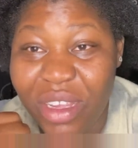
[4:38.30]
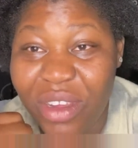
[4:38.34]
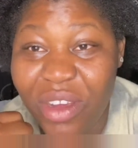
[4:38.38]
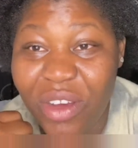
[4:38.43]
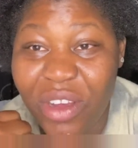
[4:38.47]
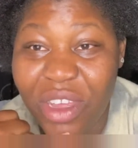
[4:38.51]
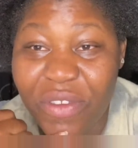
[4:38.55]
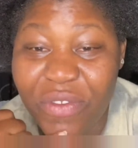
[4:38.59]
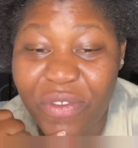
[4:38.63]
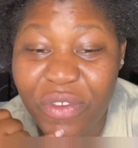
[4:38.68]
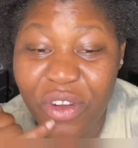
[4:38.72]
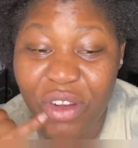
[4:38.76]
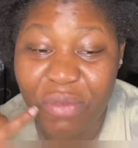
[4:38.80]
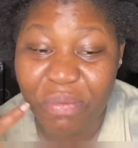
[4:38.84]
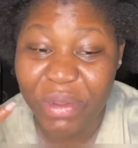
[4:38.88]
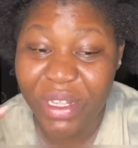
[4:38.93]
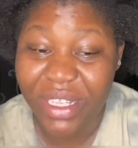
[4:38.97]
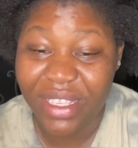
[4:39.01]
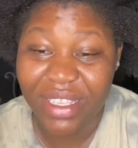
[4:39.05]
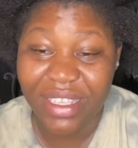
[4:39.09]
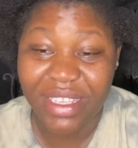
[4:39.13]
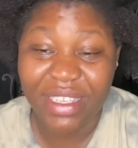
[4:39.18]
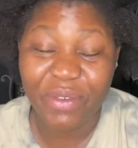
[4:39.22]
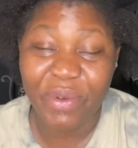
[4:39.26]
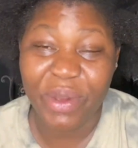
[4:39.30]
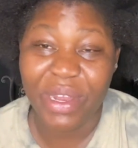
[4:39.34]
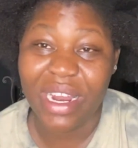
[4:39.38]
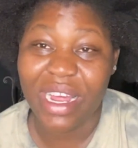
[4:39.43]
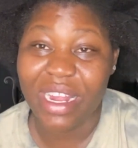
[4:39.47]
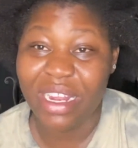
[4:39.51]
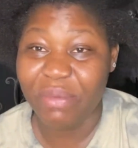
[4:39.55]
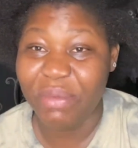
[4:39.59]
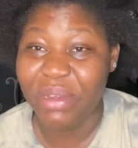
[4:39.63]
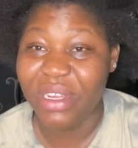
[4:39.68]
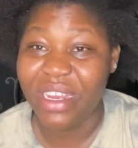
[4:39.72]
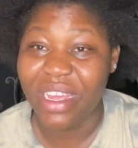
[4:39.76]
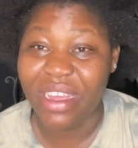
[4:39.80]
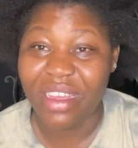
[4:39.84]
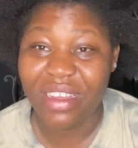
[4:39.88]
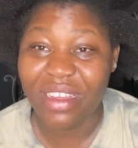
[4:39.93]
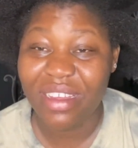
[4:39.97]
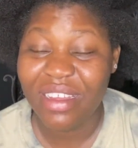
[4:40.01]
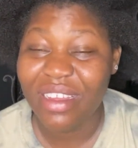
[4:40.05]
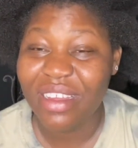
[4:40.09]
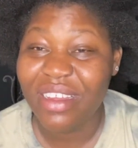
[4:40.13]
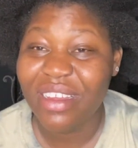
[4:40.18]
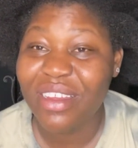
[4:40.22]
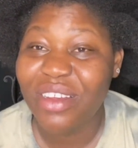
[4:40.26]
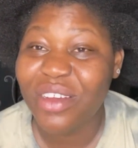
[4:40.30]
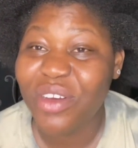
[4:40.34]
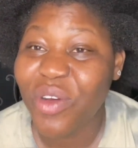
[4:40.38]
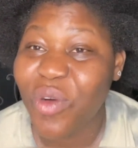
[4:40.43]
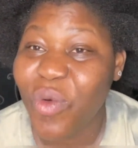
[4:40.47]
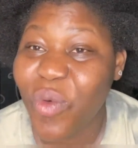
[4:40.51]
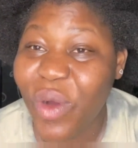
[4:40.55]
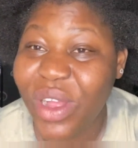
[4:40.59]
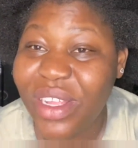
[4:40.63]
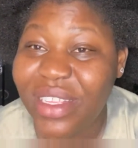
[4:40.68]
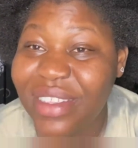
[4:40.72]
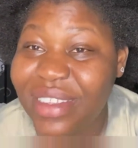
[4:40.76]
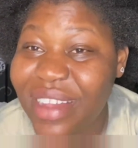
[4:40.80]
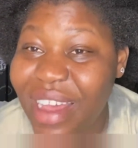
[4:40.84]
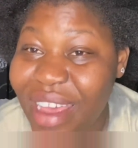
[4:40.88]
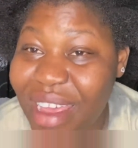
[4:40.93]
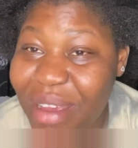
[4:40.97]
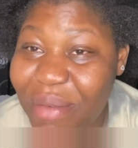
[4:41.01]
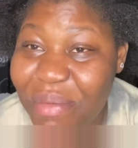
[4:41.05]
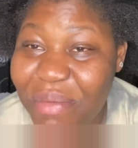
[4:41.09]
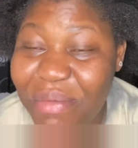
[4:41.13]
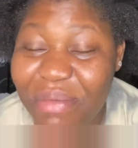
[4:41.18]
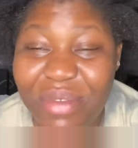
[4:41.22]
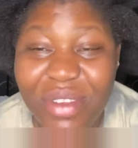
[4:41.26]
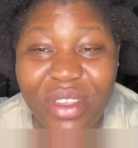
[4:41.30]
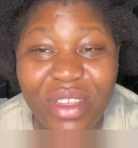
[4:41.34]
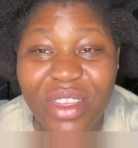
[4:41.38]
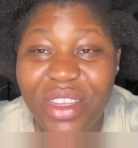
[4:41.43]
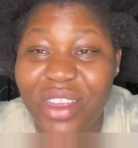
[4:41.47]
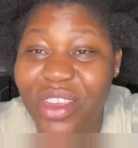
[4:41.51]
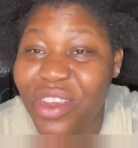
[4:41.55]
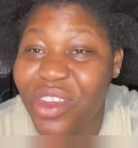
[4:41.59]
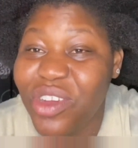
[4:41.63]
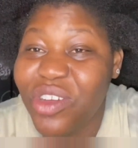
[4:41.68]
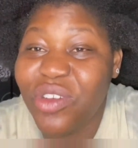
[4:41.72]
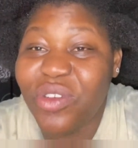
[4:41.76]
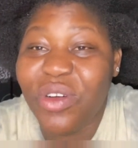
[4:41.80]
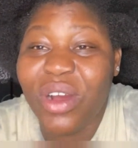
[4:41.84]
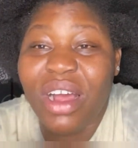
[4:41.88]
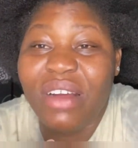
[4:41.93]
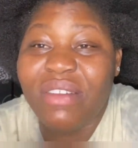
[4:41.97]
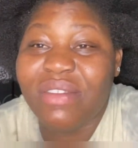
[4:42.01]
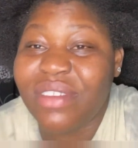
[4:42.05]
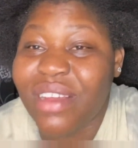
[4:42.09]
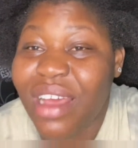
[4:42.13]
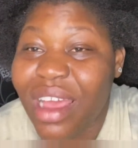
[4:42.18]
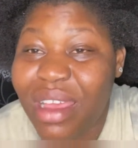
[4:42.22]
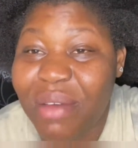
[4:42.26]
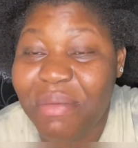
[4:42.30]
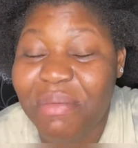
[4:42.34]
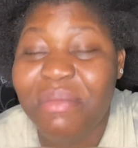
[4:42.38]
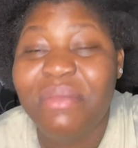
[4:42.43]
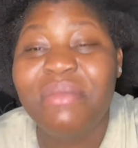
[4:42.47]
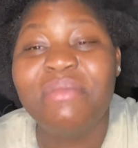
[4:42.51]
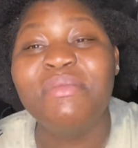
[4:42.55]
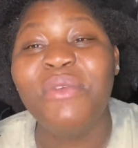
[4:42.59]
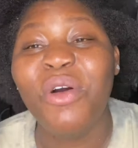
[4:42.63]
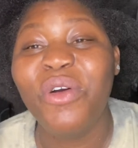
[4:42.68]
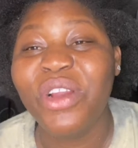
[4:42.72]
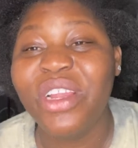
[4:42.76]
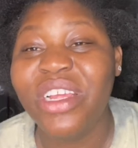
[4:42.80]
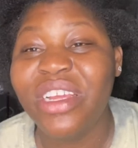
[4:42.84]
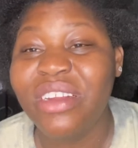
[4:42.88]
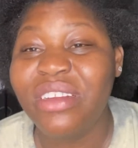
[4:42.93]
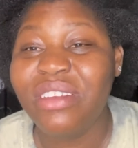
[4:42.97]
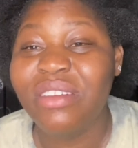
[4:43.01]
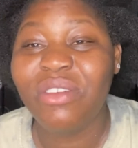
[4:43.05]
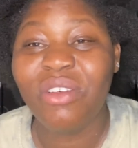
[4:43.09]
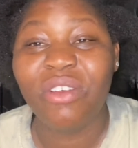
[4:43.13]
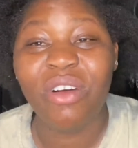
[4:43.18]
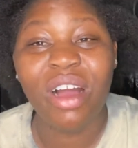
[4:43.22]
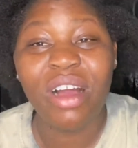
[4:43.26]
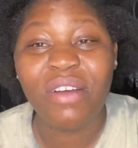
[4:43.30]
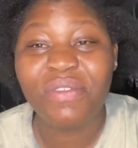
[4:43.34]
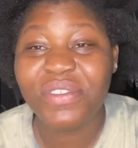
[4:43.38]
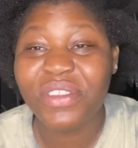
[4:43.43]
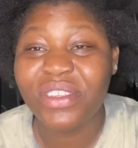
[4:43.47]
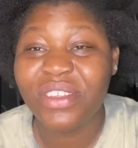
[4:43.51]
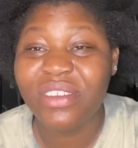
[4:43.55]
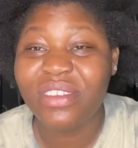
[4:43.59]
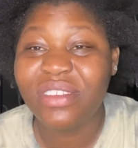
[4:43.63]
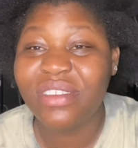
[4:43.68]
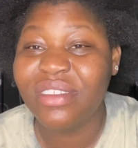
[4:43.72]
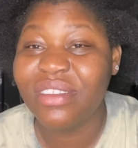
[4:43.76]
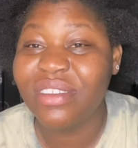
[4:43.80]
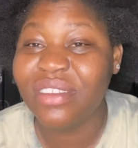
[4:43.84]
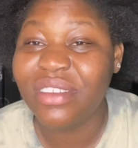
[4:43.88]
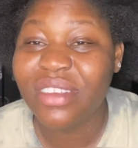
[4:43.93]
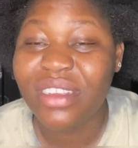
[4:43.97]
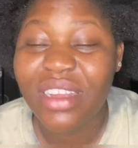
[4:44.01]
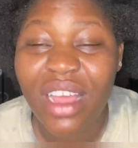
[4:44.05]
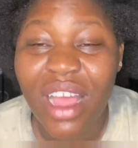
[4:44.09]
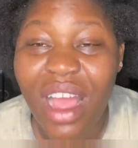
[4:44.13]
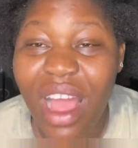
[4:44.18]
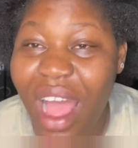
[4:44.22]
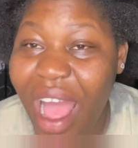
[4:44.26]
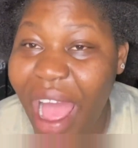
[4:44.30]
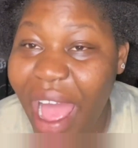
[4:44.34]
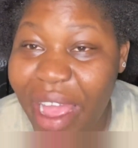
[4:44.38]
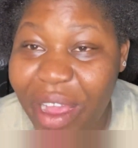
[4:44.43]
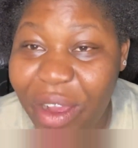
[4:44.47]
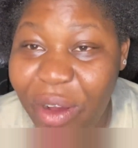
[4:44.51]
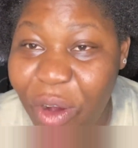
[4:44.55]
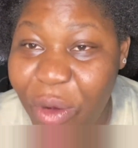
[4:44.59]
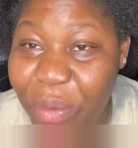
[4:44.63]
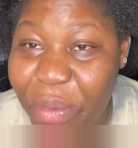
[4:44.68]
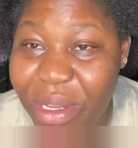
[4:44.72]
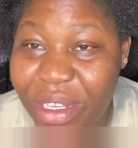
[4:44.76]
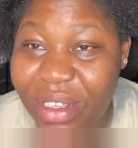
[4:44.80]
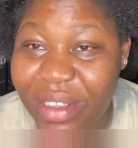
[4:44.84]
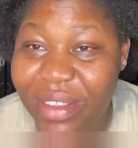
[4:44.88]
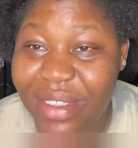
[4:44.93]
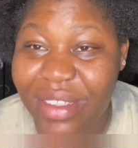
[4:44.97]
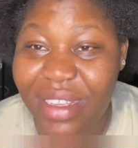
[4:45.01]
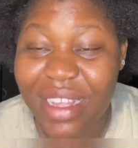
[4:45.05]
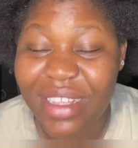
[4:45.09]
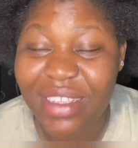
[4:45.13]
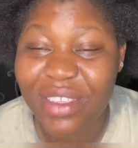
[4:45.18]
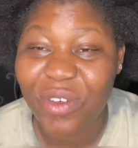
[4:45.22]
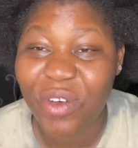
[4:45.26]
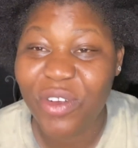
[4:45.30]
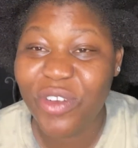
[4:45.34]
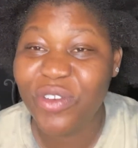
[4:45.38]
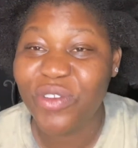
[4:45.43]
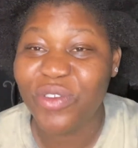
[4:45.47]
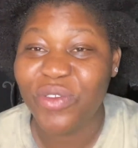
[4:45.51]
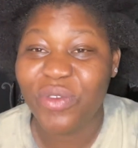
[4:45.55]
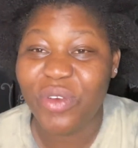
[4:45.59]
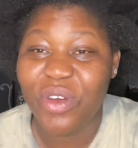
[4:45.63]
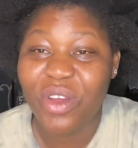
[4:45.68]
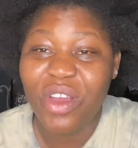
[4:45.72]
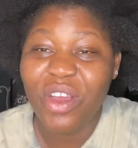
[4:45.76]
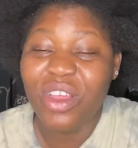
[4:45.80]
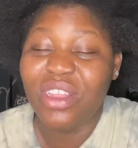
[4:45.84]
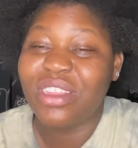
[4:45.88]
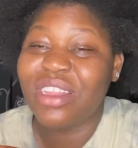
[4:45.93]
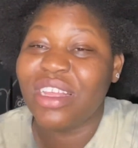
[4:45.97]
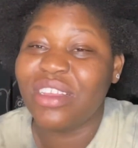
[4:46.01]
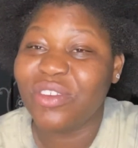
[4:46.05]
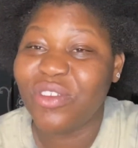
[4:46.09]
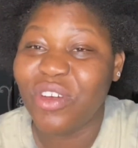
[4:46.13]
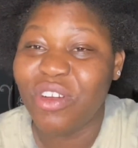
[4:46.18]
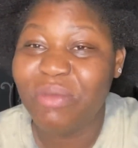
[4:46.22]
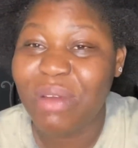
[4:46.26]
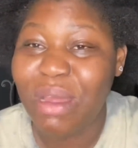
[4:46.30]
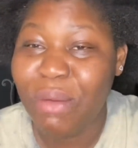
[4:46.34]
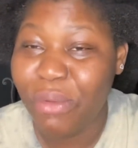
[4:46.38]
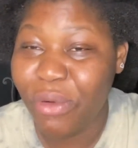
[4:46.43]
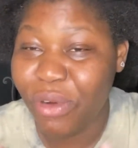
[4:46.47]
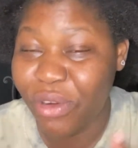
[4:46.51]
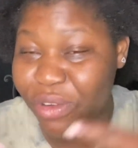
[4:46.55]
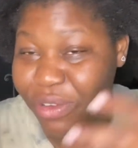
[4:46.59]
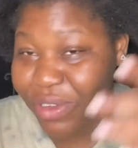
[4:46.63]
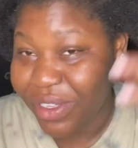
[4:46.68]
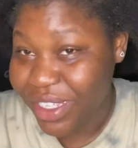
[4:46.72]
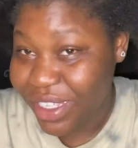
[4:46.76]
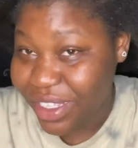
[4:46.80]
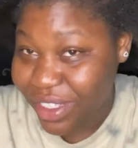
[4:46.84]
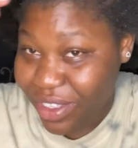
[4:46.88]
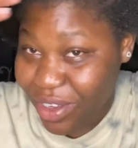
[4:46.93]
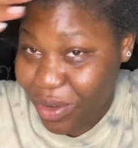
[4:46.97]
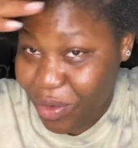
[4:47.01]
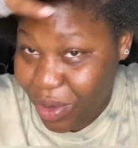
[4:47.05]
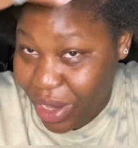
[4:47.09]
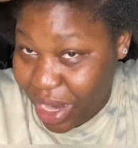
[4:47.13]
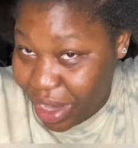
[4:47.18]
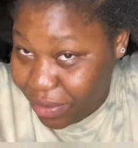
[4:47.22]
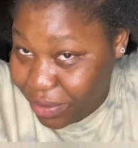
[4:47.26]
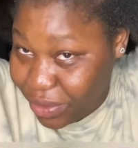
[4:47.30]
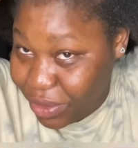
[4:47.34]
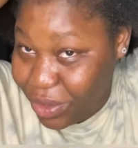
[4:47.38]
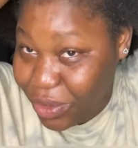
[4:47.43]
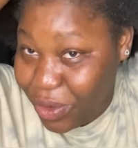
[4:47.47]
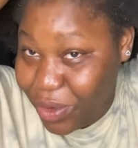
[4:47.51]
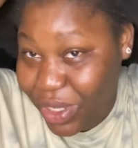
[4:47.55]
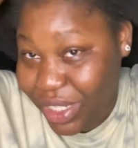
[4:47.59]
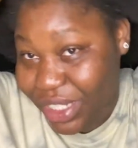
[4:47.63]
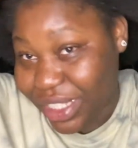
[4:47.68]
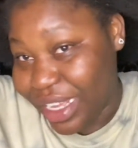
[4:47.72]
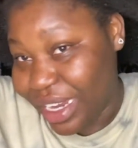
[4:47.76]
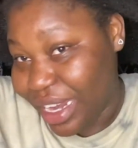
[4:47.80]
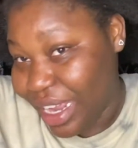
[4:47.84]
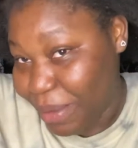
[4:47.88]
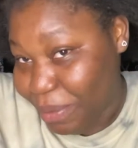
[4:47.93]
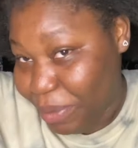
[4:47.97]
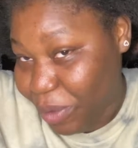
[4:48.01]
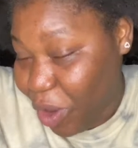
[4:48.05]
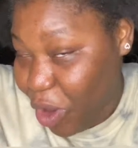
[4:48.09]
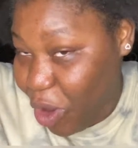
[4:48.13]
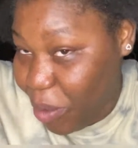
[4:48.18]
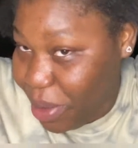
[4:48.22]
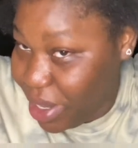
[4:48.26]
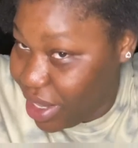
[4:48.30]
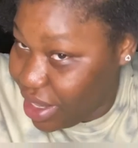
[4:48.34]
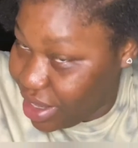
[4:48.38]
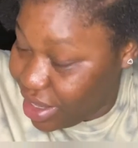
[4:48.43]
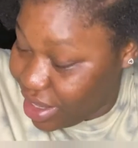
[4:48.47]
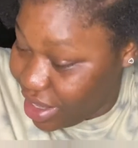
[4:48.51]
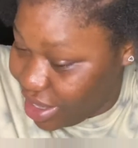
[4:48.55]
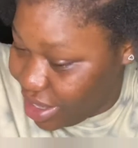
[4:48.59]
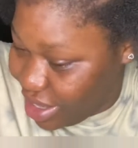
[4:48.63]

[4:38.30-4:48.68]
If you're not busy, well, I'll be there. What time? You don't have time. Morning or afternoon? I come in. That's all you know. That's all my brother or sister would have to know, is that I'm coming.